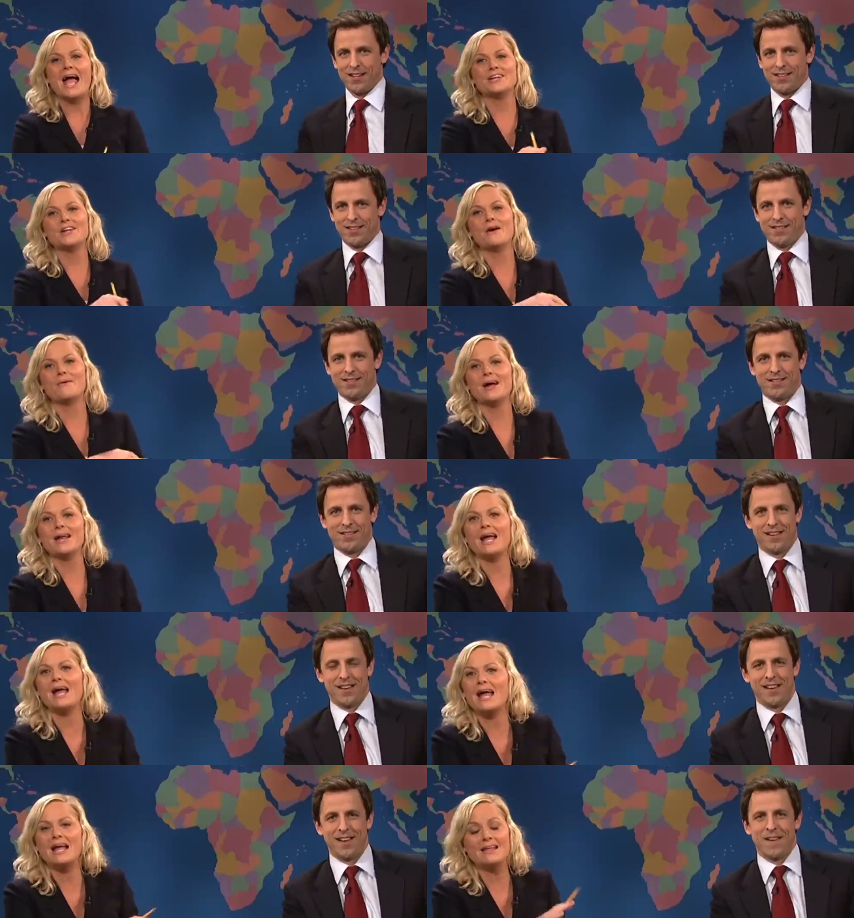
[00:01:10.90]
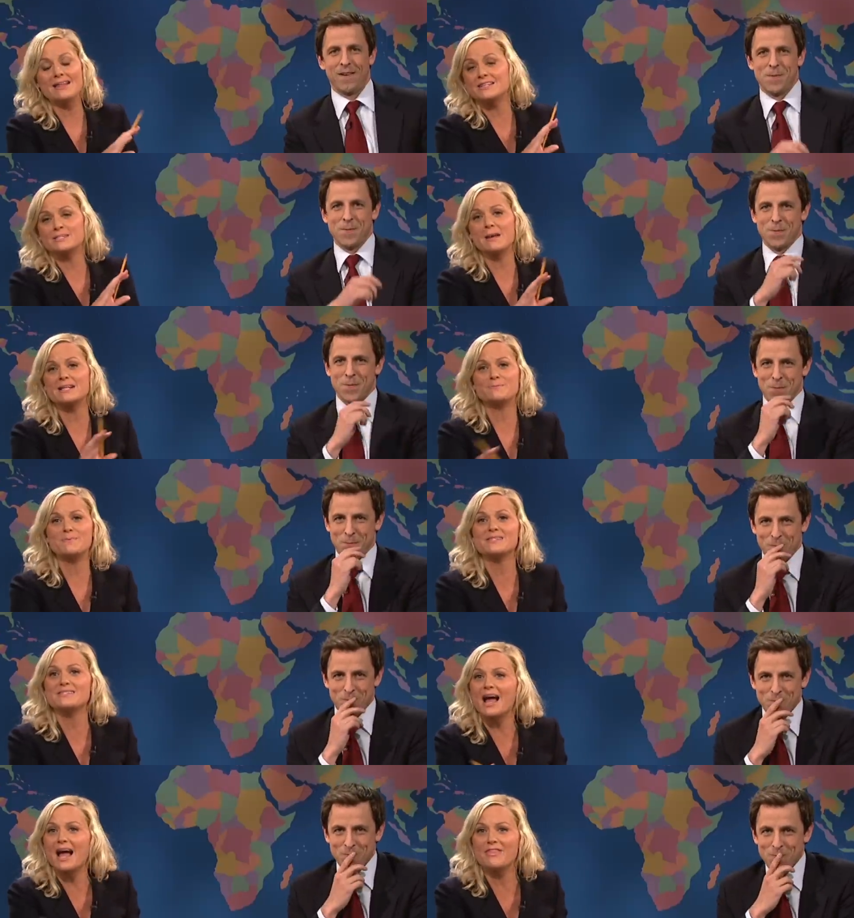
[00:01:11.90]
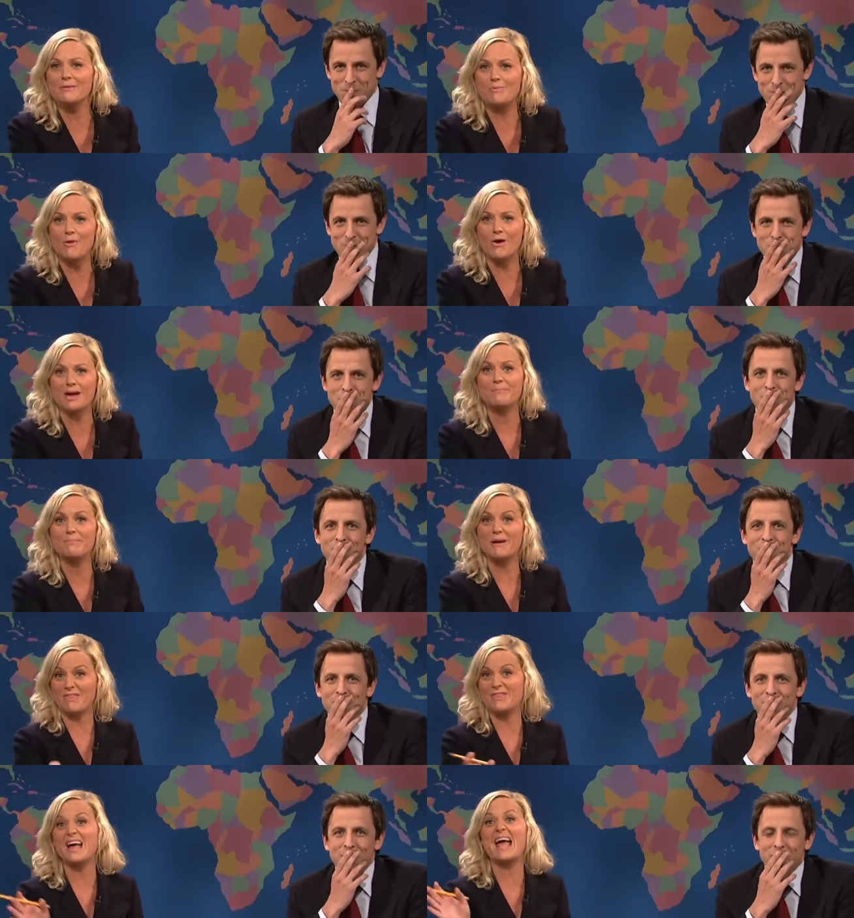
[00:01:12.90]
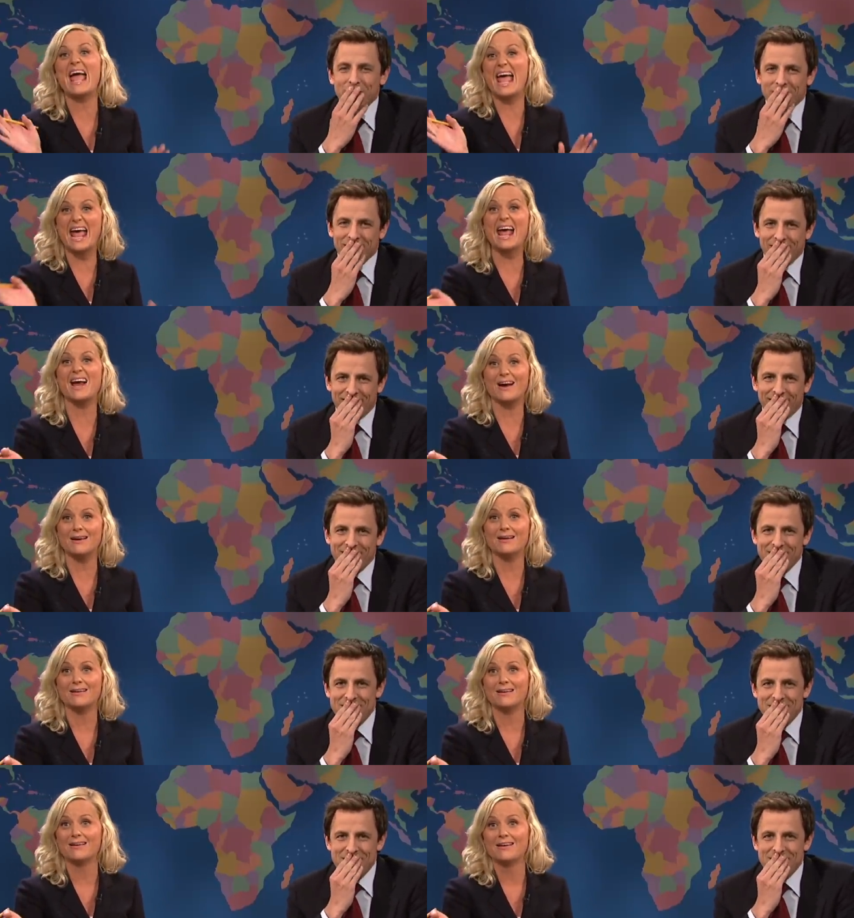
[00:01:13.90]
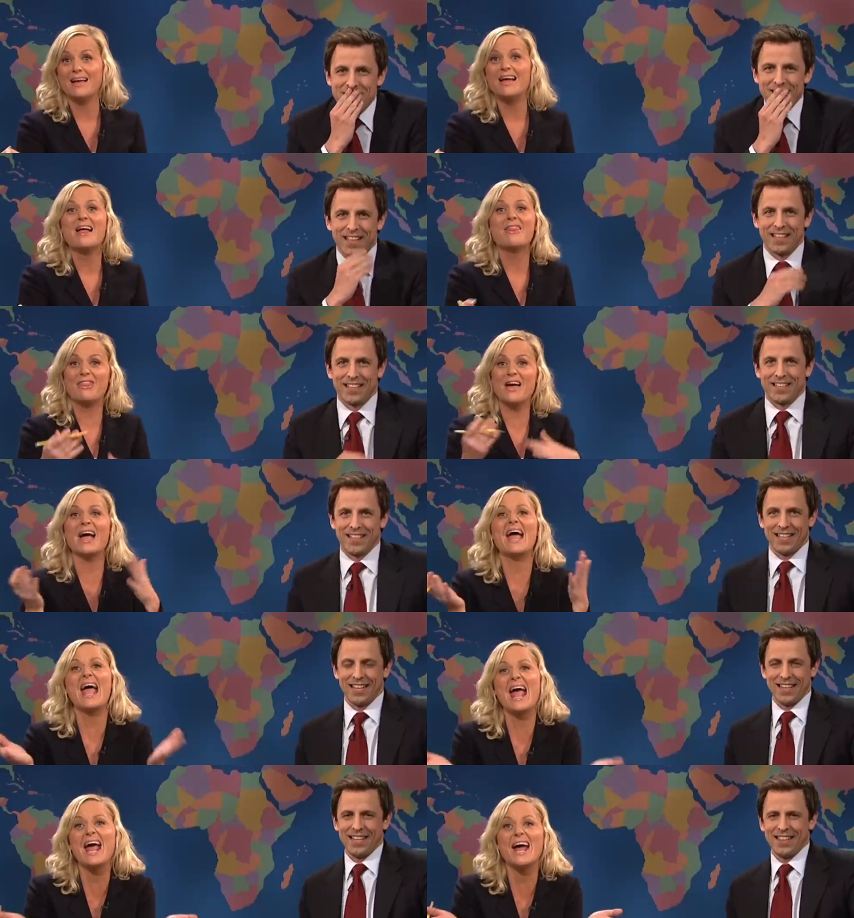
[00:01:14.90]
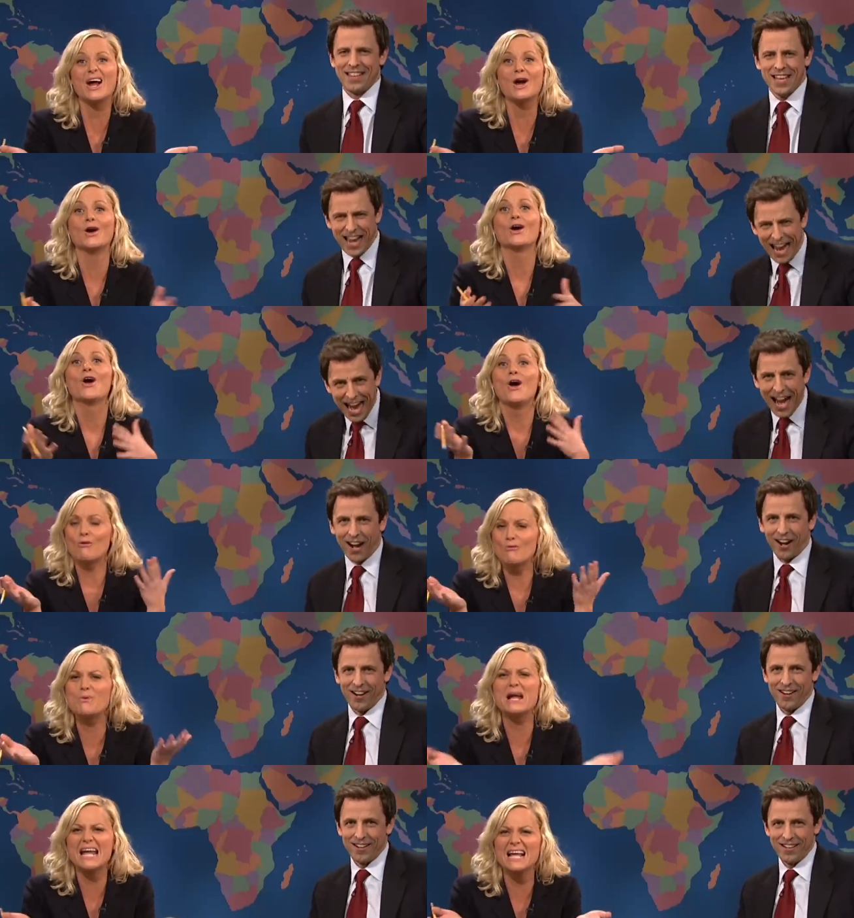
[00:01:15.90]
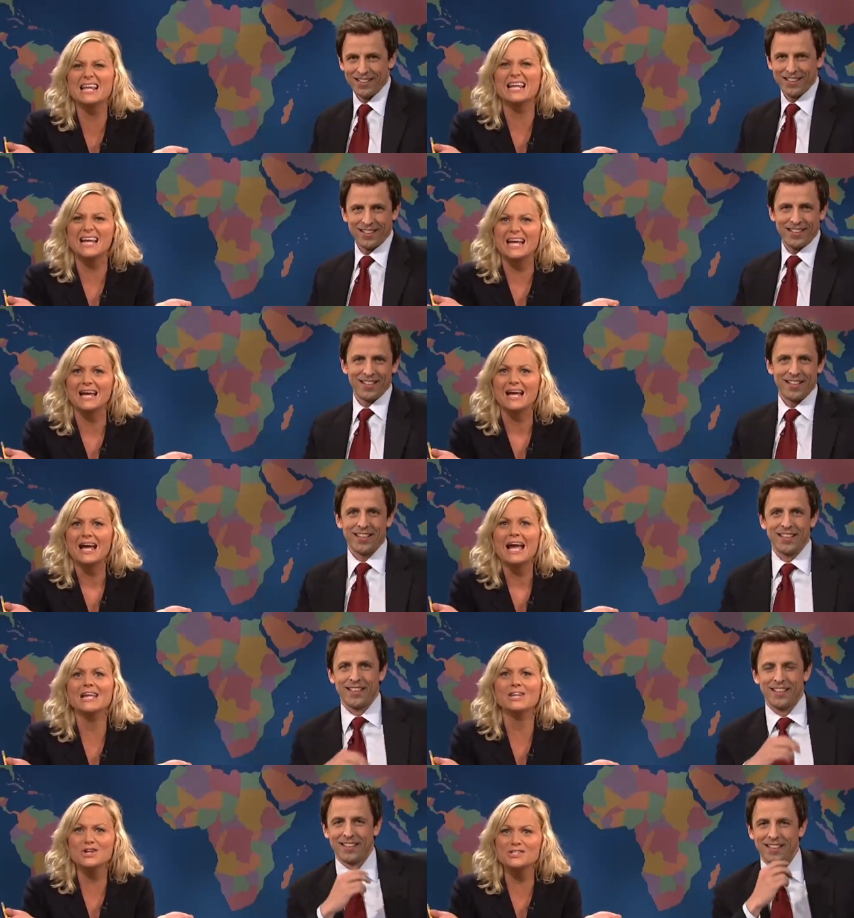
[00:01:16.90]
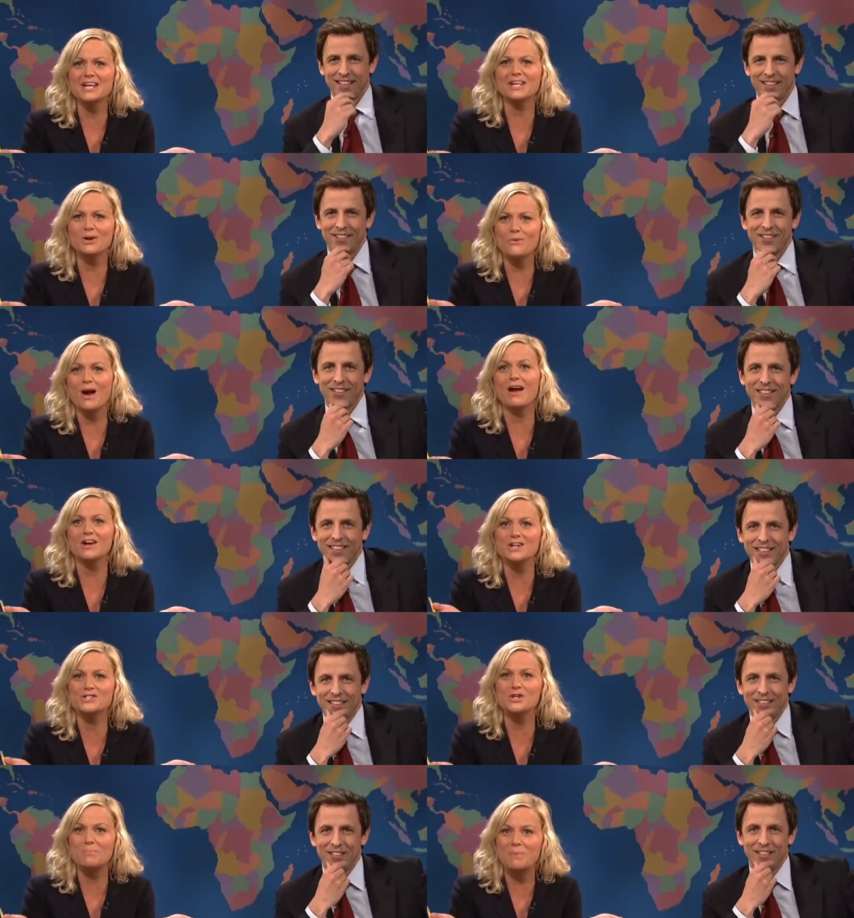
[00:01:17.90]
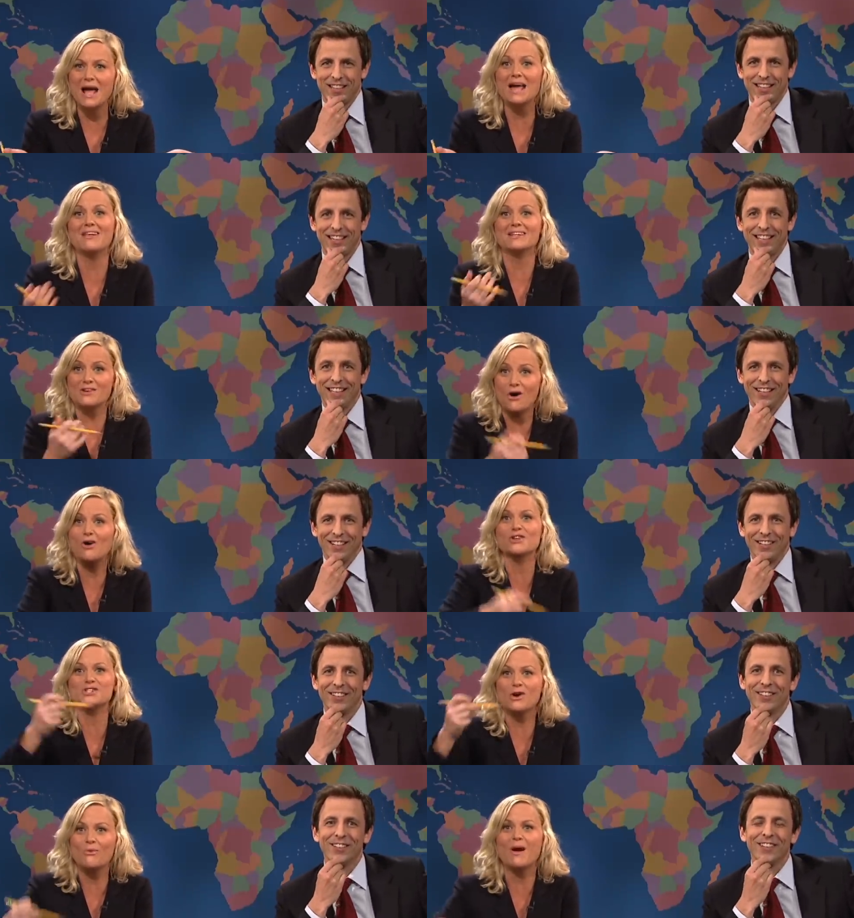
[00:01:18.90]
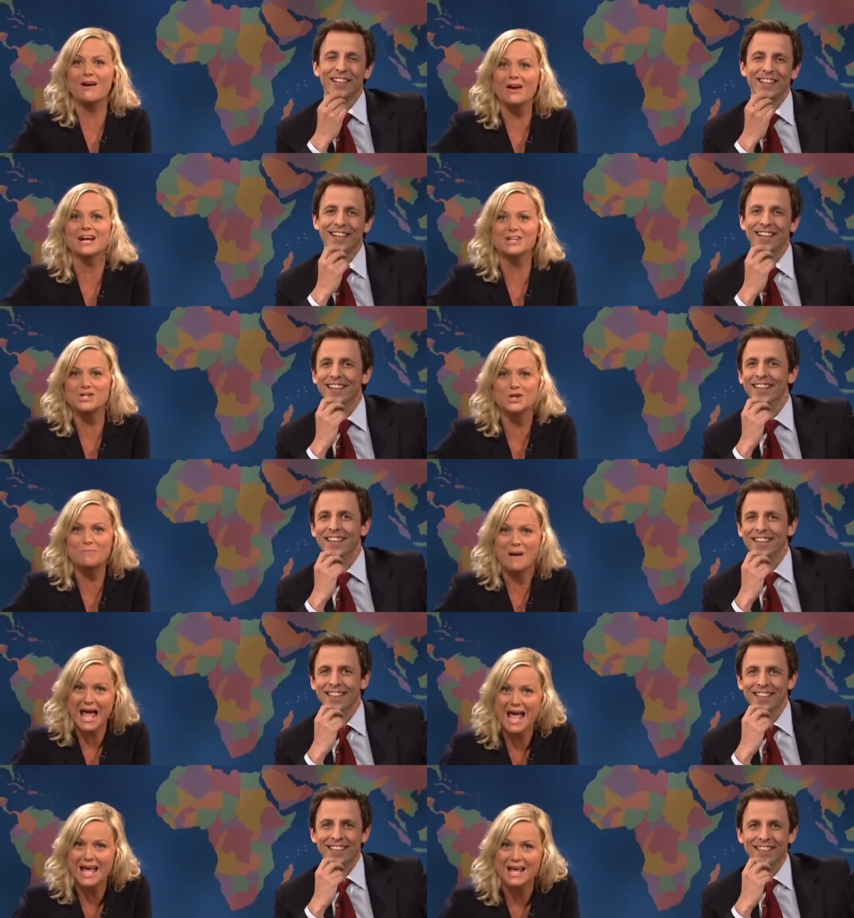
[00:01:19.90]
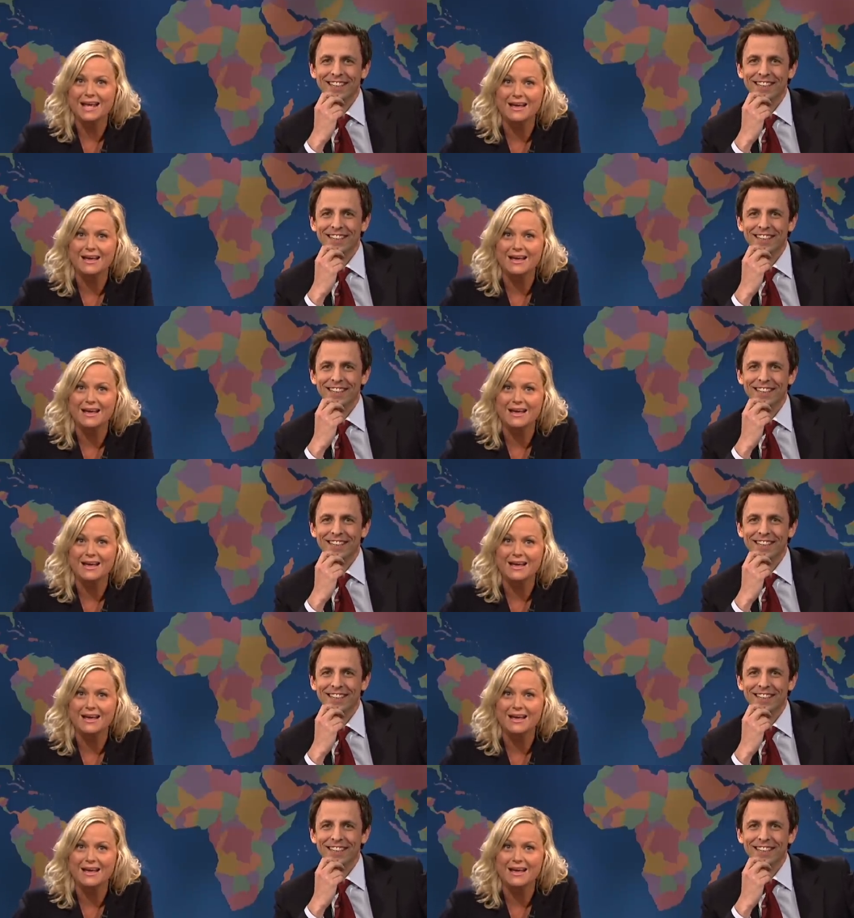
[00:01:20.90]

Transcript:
Speaker 1: and you know what? It's, it's beside the point, but the hair, the hair. The hair. Really? It looks like you're wearing a toupee that's also wearing a toupee.